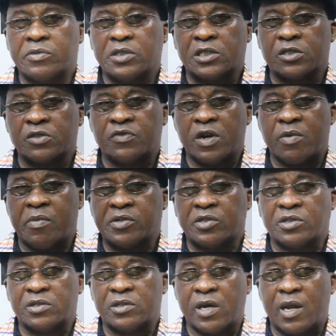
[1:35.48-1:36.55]
Thank you very
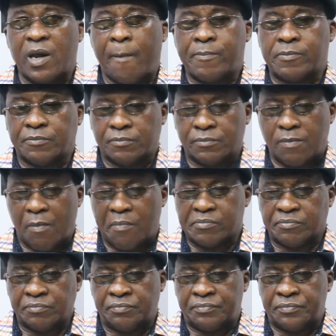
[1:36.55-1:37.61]
much. The
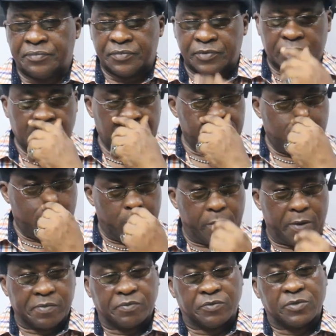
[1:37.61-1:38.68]

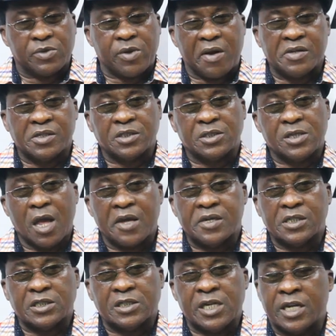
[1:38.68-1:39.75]
Imo
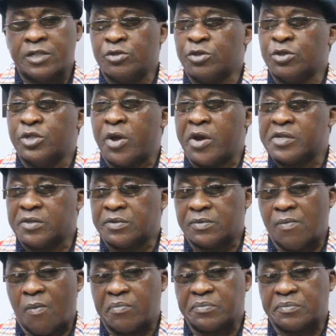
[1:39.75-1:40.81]
and Niger,
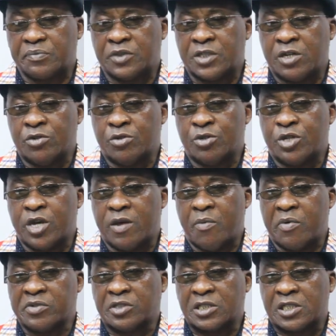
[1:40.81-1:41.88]
the Niger
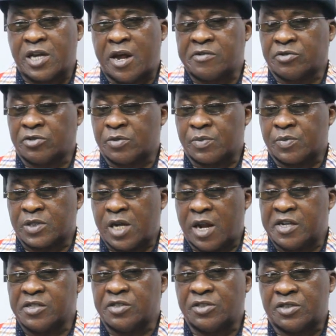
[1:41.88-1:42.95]
Imo State Council
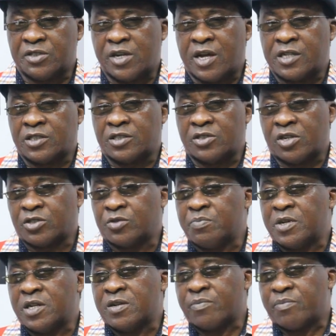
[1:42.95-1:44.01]
challenge has just
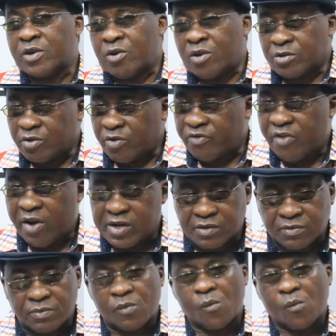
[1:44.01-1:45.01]
been because of the